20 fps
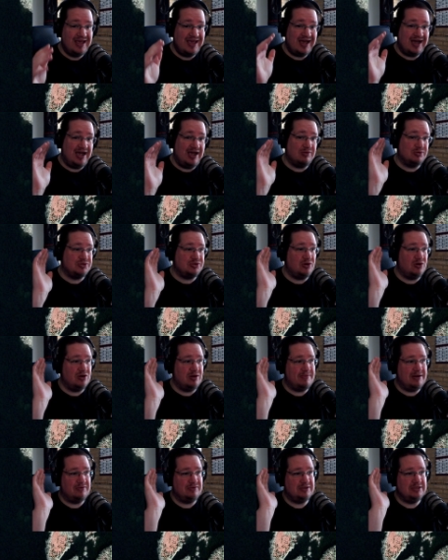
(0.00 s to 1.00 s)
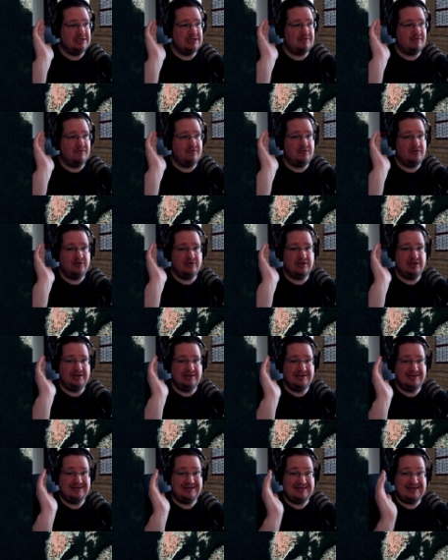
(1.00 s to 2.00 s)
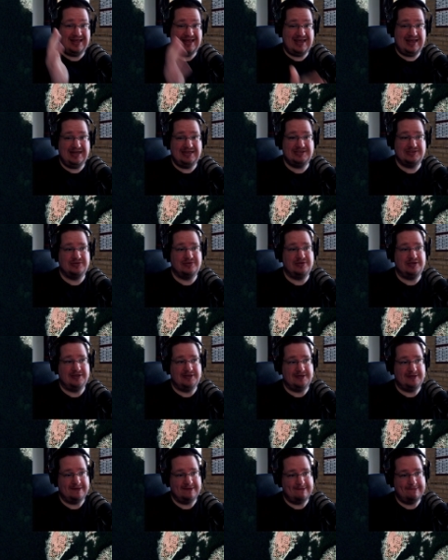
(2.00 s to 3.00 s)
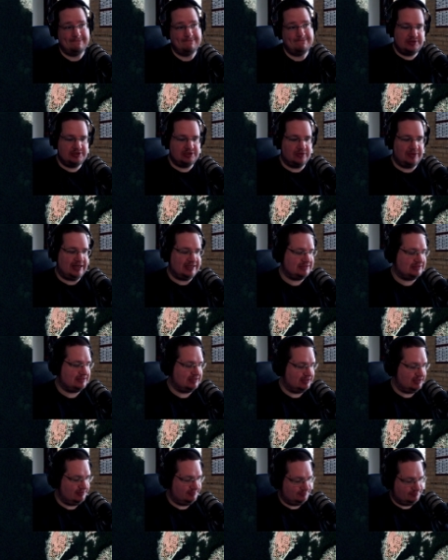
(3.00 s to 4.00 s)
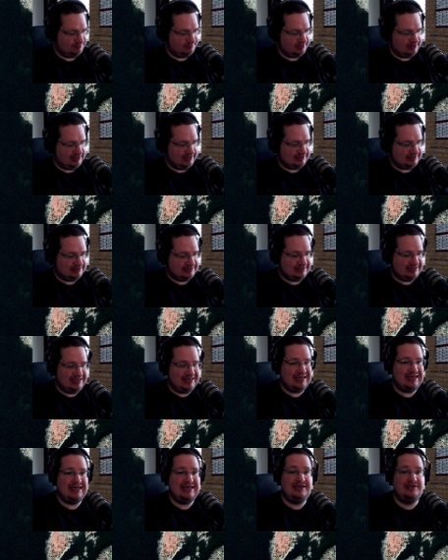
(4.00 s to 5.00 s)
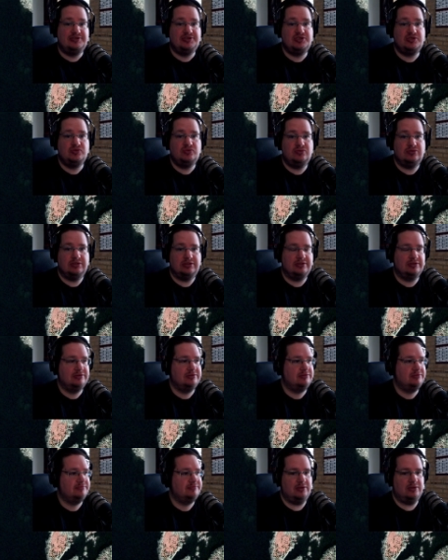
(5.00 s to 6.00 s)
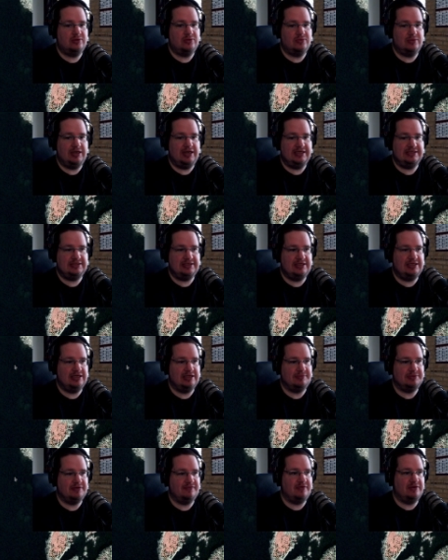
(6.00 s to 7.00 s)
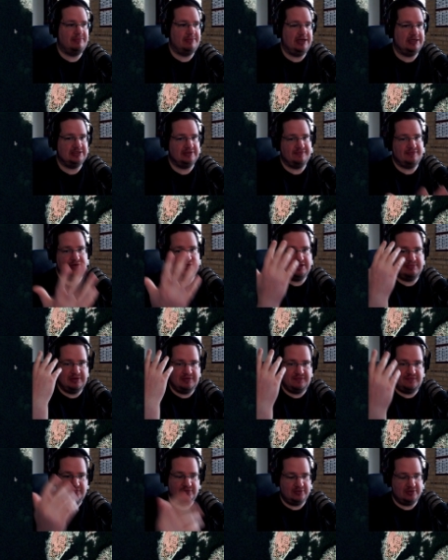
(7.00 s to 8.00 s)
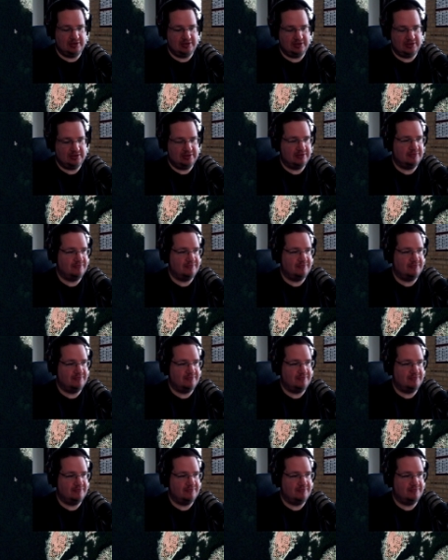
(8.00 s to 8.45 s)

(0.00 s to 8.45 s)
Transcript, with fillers: I could talk about this for fucking days on end. So let's um let's dig into it. Oh, it actually helps if I'm activating my fucking uh,